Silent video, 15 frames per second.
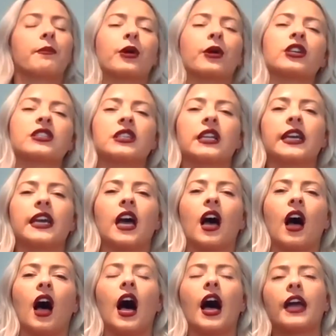personally,
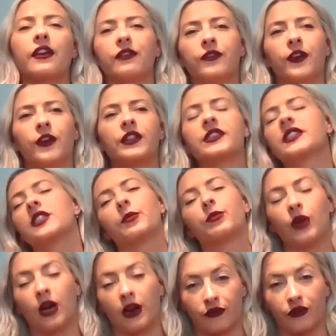I feel this is a
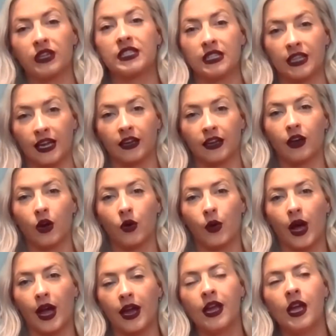preference thing,
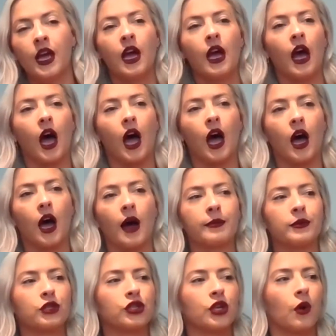okay?
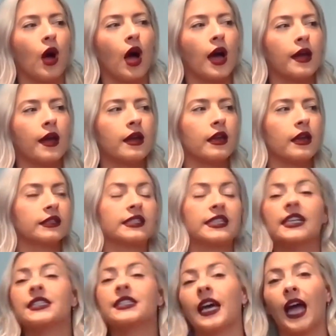So
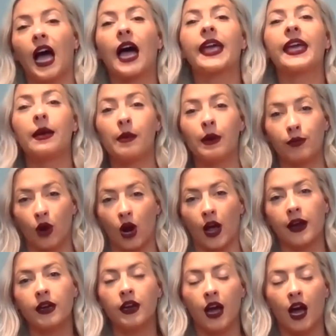since I am a
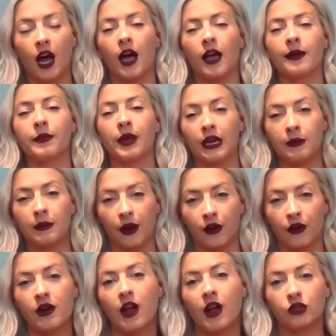bride, I am getting
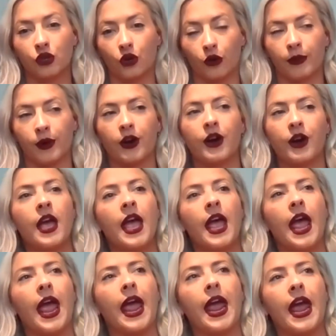married in October,
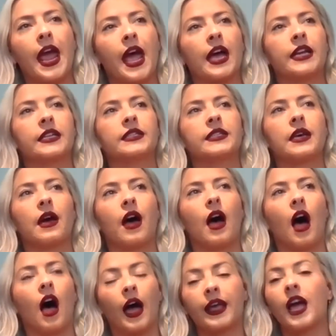and
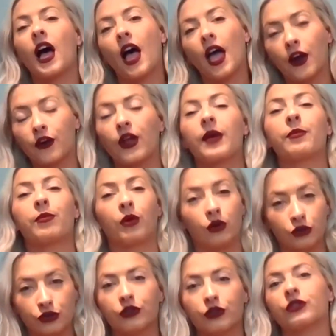I hired a
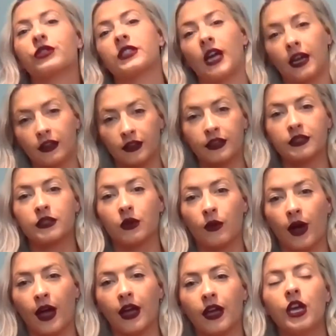personal stylist,
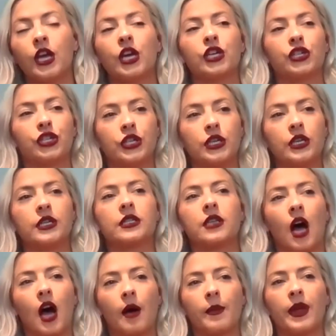okay? She is
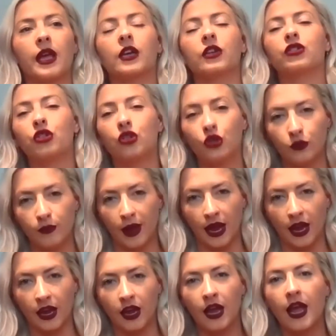coming to
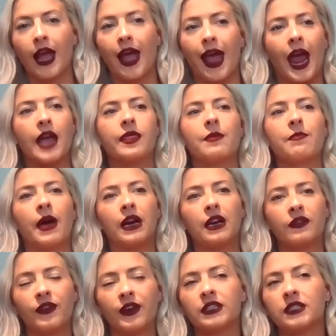me, and the
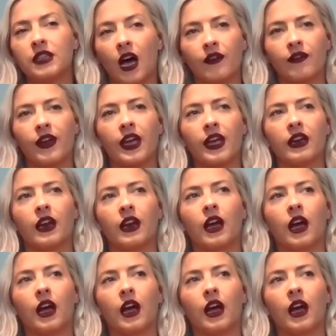benefits of it,